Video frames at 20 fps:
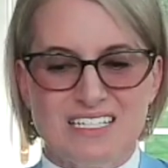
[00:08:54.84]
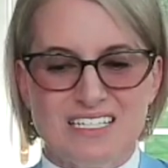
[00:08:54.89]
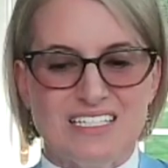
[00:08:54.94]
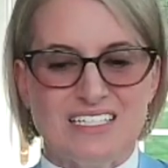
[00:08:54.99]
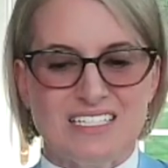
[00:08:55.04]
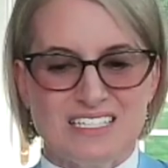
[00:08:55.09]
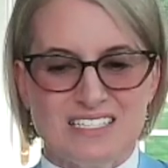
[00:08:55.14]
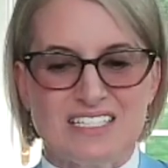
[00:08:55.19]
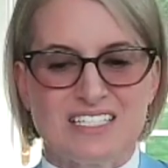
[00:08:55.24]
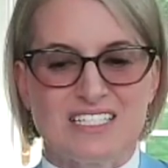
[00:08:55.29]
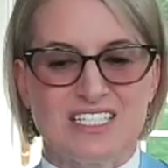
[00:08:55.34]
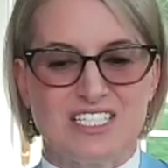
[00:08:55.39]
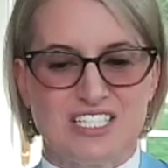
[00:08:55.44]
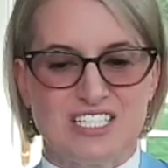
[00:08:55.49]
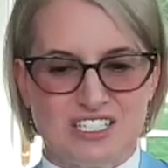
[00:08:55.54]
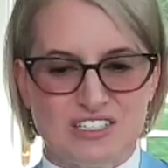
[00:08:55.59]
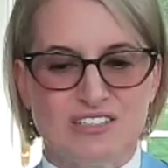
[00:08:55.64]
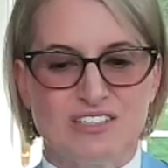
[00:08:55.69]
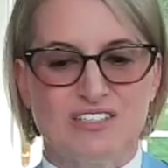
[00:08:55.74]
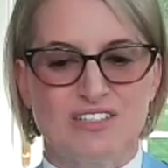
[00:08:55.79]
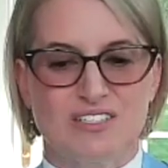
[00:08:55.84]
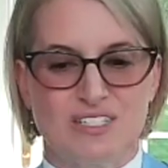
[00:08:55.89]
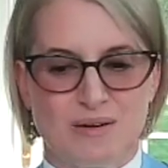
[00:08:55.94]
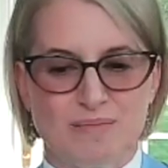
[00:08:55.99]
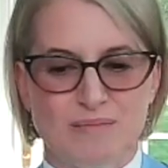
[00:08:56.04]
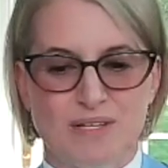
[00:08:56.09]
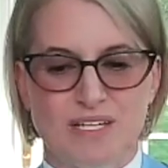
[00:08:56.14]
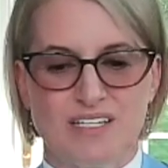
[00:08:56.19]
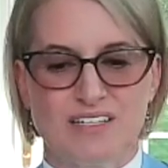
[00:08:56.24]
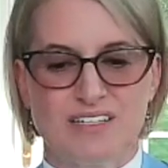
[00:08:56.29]
it still is
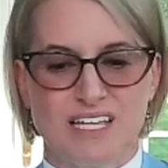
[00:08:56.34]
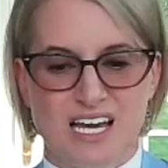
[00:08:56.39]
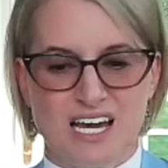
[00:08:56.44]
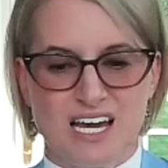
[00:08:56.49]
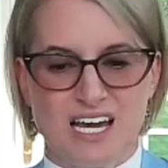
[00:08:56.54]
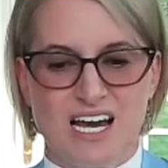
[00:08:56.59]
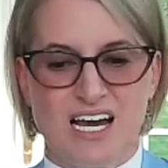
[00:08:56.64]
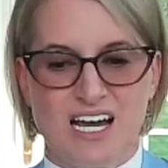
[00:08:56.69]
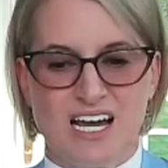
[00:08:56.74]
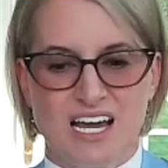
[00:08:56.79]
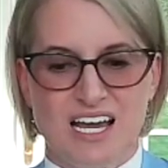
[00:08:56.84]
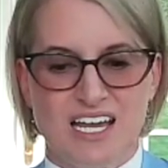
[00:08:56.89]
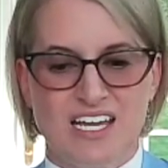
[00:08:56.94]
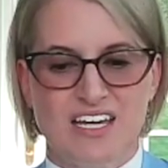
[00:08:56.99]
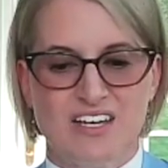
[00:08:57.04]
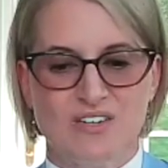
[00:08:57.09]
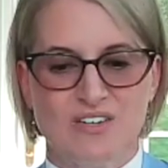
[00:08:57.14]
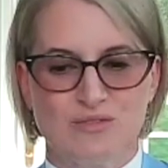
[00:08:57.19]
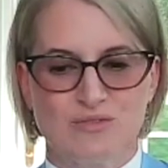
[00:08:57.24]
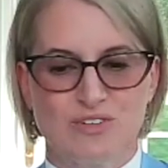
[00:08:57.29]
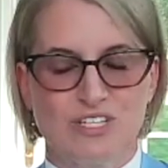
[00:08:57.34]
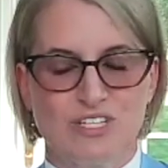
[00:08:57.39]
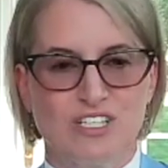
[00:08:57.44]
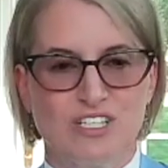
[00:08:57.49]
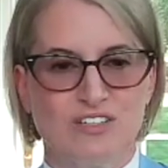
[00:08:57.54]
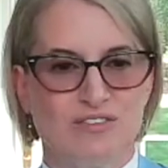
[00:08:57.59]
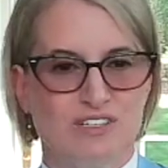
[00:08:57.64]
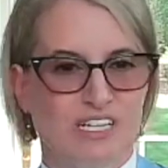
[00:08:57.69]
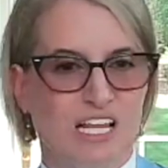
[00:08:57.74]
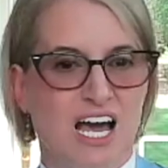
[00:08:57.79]
something that I
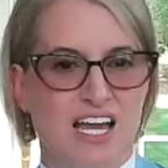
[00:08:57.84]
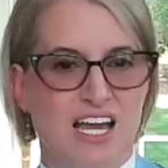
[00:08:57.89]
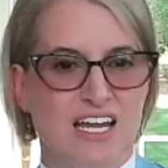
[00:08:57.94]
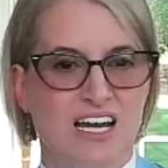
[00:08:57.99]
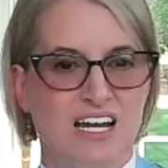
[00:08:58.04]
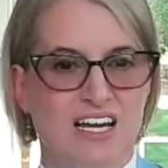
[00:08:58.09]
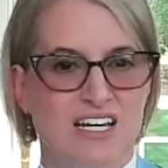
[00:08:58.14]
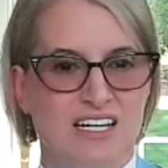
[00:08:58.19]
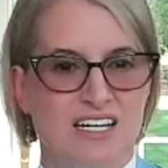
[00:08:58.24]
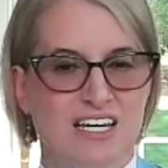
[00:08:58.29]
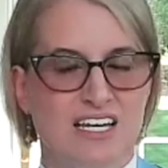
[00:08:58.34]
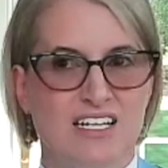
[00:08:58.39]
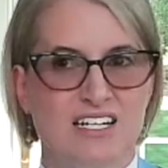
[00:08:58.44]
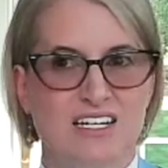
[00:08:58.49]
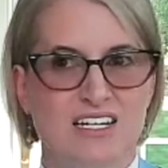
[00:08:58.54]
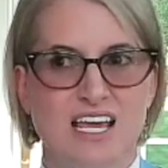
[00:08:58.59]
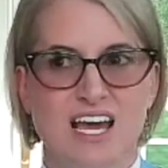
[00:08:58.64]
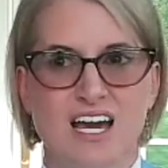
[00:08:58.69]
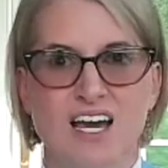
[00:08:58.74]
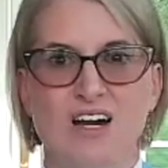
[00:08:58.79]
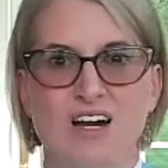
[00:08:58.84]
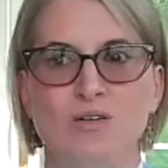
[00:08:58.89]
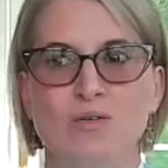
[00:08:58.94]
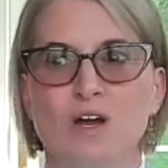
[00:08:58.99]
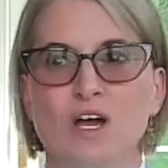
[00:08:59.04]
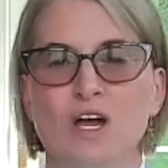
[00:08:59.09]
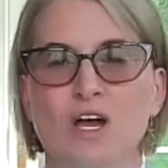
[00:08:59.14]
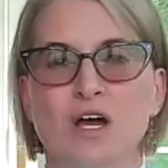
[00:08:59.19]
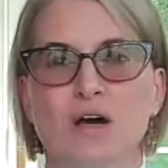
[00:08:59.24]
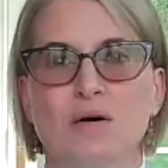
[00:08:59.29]
really rely on. And
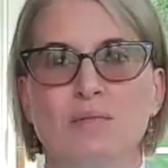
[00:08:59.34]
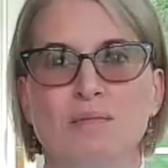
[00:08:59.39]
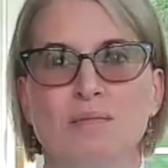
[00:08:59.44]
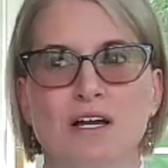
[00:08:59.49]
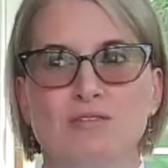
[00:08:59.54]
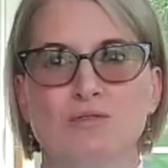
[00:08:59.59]
now my